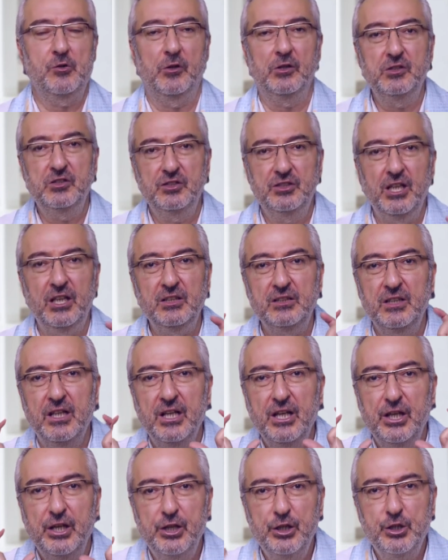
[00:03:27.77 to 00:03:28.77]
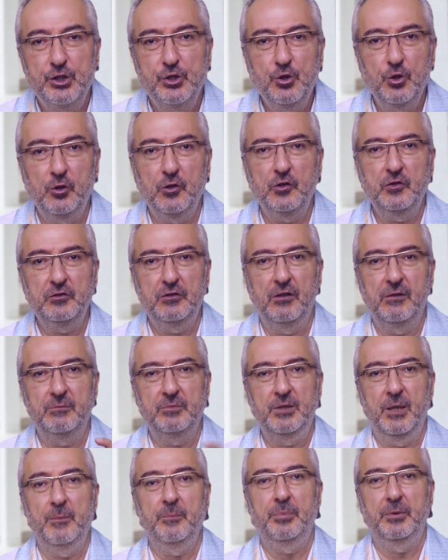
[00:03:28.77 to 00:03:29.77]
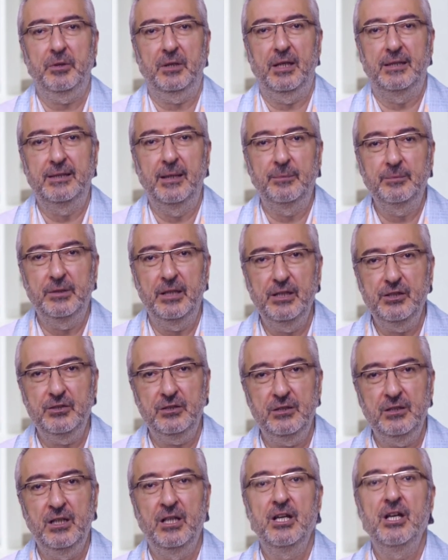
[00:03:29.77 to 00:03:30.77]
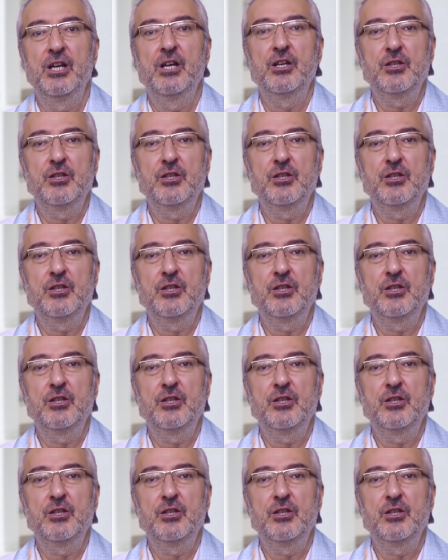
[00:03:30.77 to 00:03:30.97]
So it's just a short term temporary adaptation